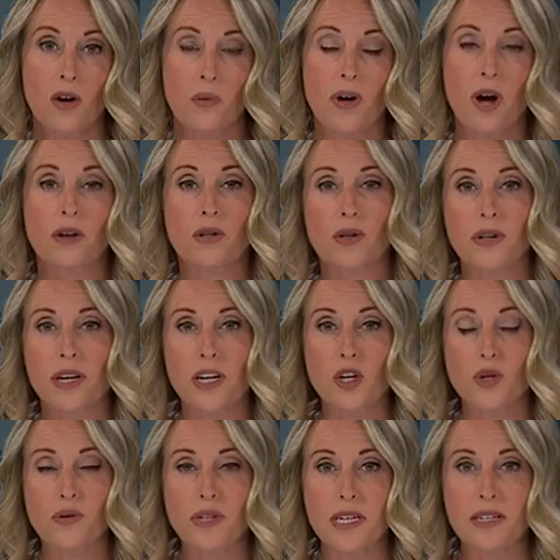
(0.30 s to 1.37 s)
We are learning
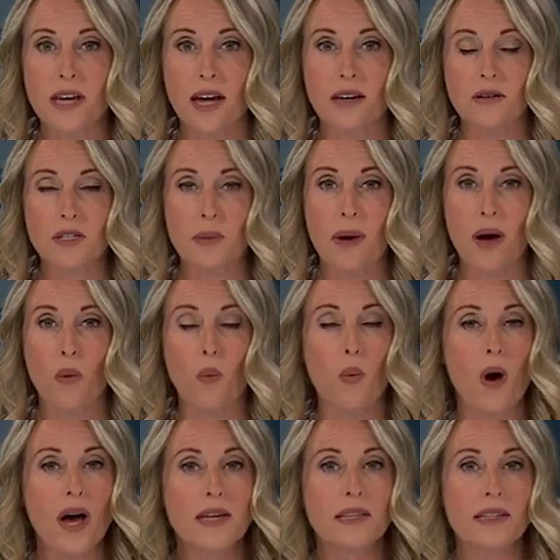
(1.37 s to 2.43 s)
new details about
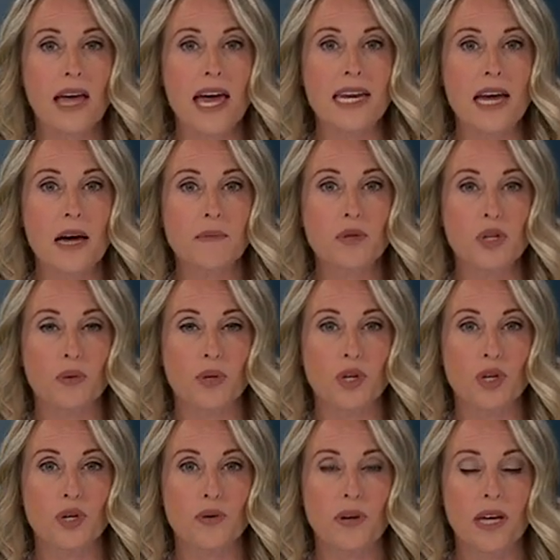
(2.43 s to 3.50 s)
what led up to a
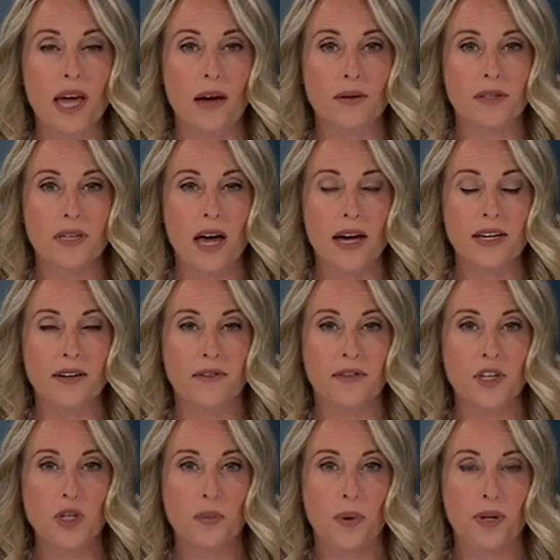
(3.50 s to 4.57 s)
shooting outside a
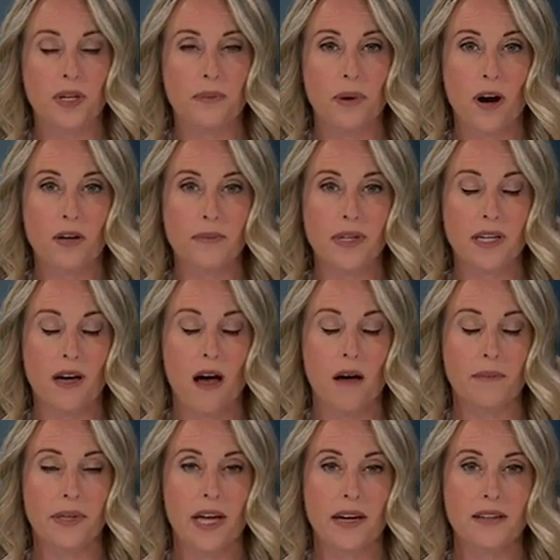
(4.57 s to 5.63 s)
Fitchburg apartment
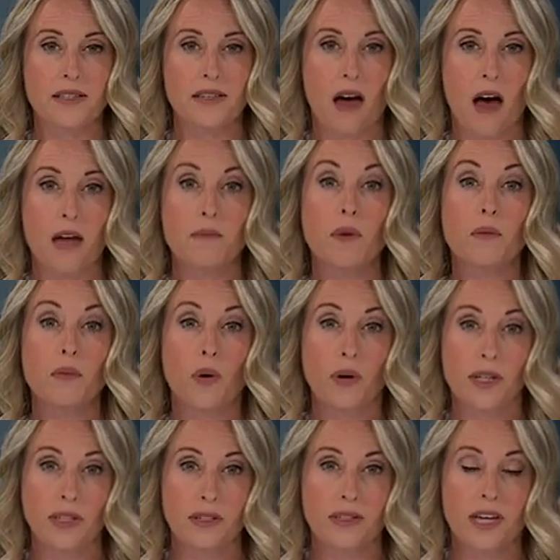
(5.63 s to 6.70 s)
complex on
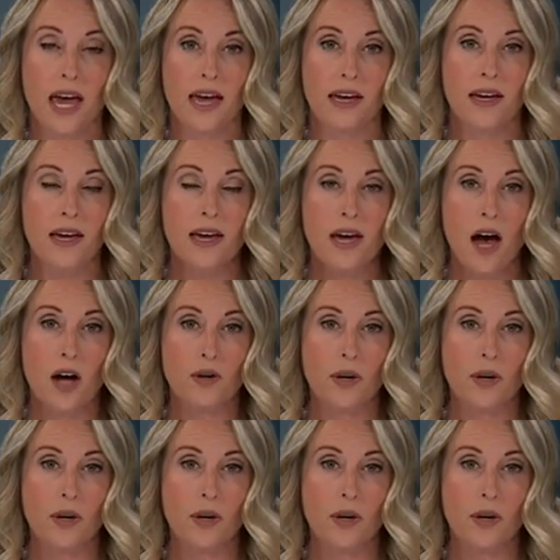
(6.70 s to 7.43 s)
Memorial Day. A